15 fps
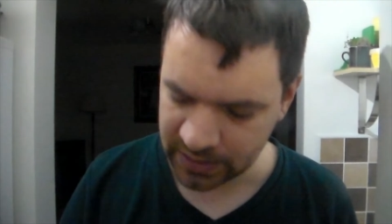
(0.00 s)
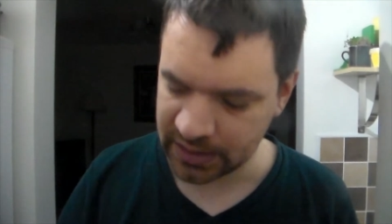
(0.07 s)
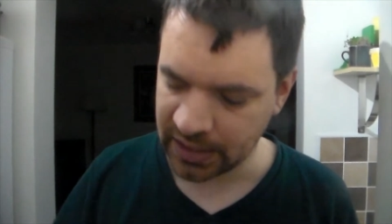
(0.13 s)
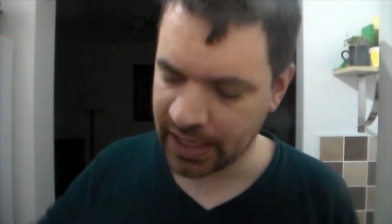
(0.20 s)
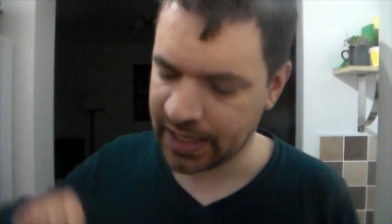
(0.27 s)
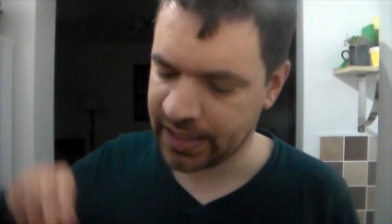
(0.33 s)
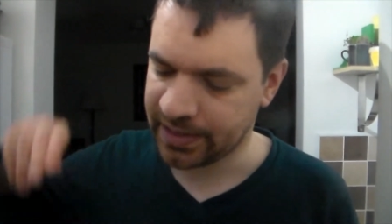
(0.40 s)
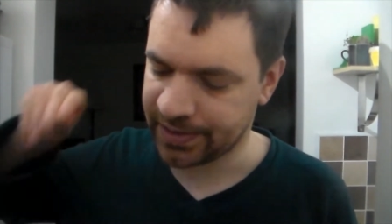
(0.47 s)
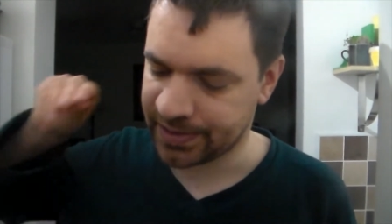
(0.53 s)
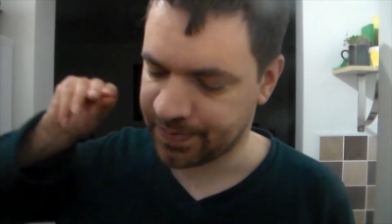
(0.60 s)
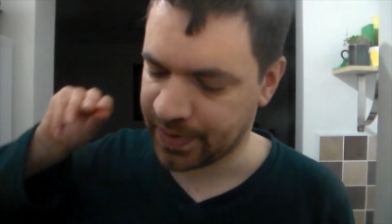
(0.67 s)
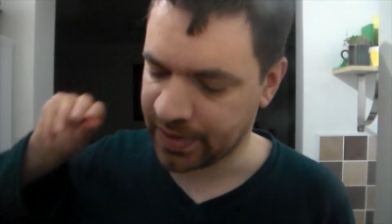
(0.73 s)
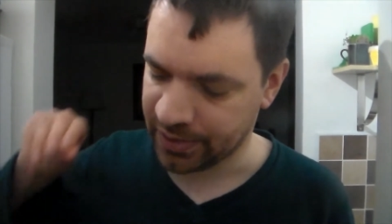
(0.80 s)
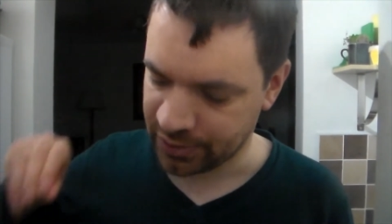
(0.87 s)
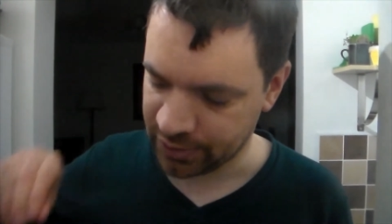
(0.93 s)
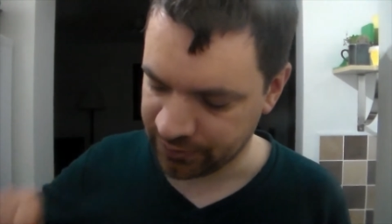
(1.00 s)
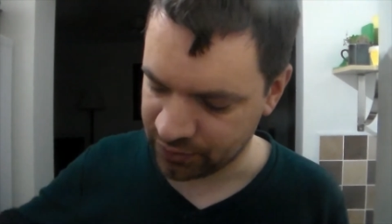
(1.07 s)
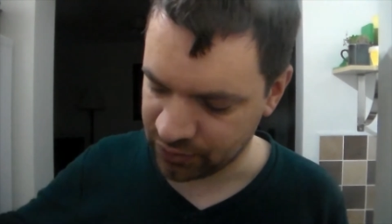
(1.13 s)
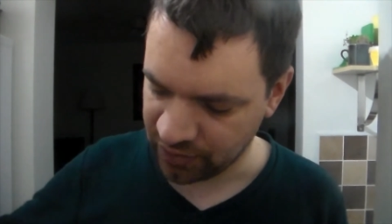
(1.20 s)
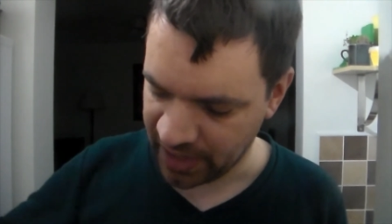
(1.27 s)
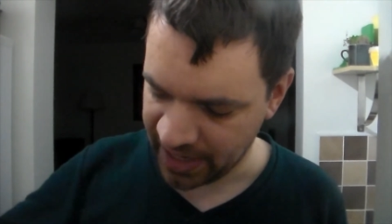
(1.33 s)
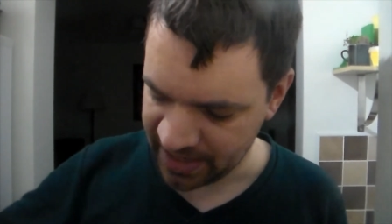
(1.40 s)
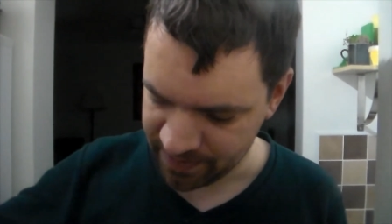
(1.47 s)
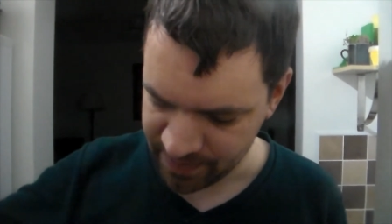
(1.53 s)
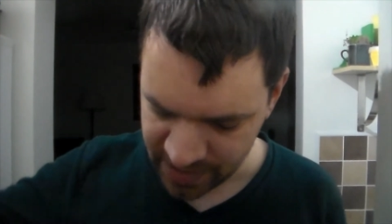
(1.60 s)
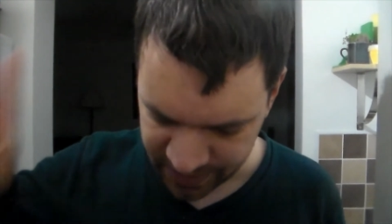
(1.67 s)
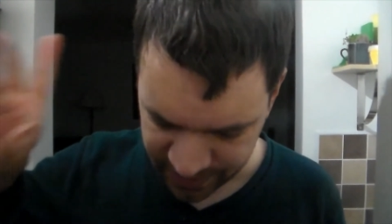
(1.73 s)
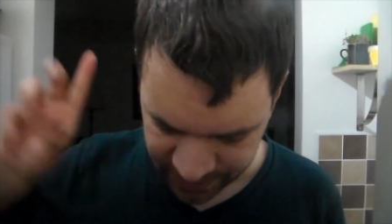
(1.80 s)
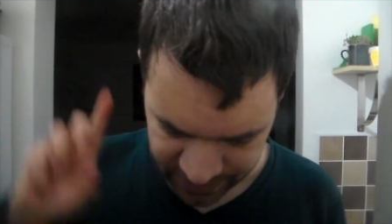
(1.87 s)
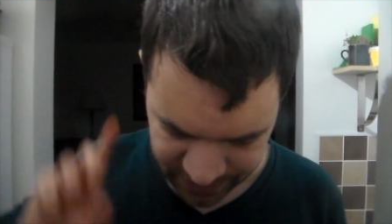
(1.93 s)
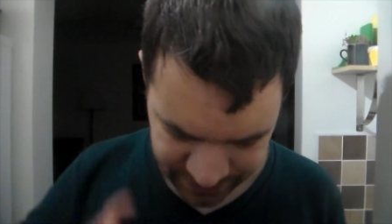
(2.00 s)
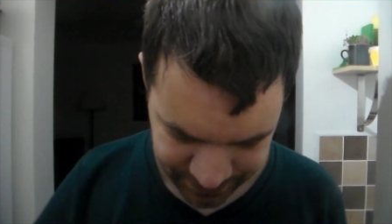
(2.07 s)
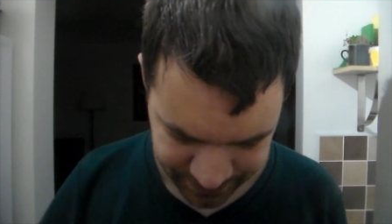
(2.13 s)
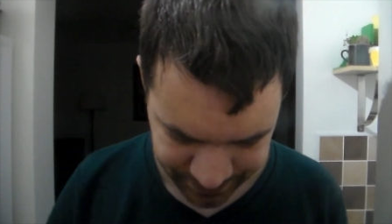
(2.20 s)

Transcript: Tiniest pinch of dried mint.